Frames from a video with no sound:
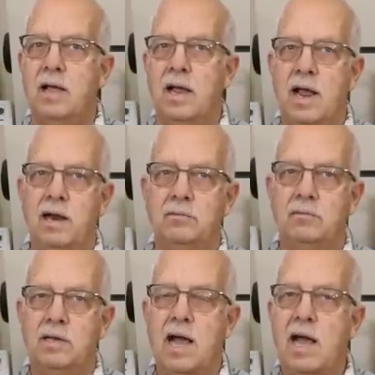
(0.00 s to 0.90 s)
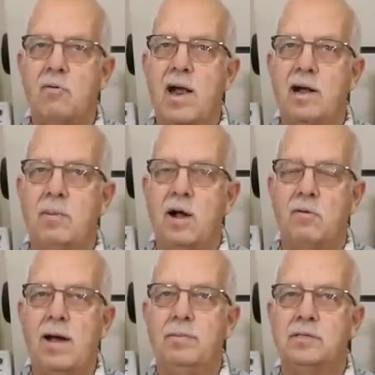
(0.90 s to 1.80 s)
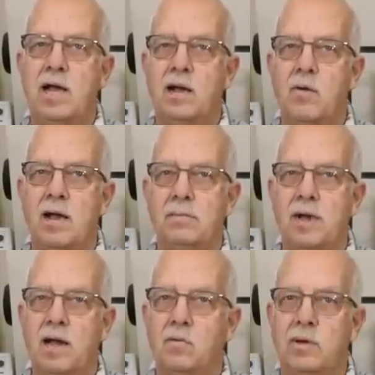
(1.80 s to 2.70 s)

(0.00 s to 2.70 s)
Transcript: And yeah, I ran about Rapid Tac quite a bit.